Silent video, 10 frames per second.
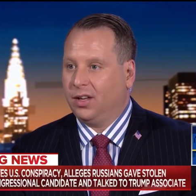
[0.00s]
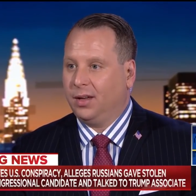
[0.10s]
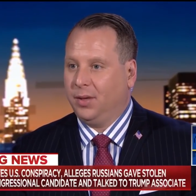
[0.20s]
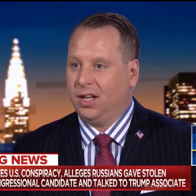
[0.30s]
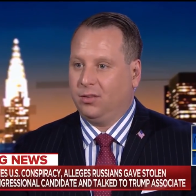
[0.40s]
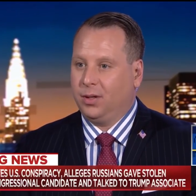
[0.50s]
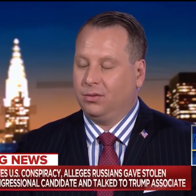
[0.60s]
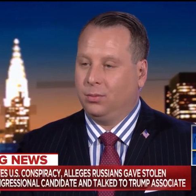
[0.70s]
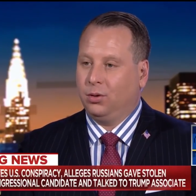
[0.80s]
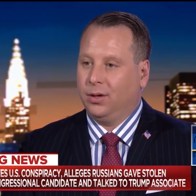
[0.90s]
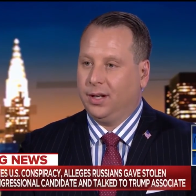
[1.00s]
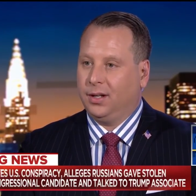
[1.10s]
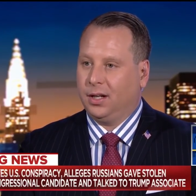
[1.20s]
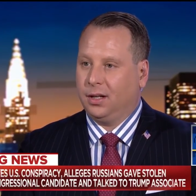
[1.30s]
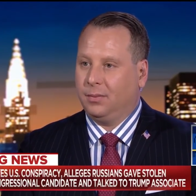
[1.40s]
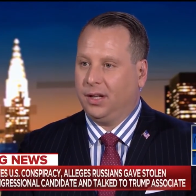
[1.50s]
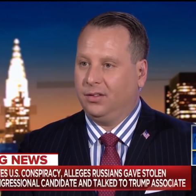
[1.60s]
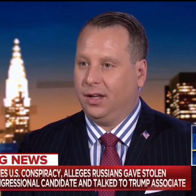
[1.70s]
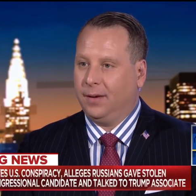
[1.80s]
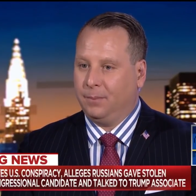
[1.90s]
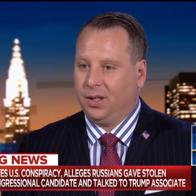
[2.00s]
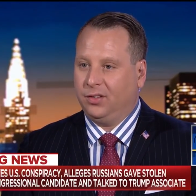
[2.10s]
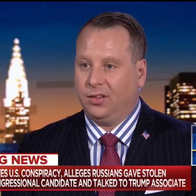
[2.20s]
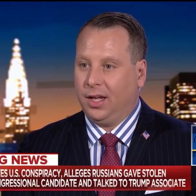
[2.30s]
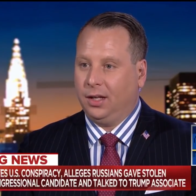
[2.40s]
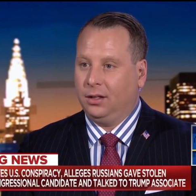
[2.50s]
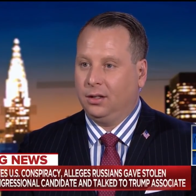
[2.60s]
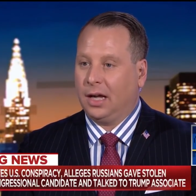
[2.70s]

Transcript: I mean, it's been reported by Msnbc.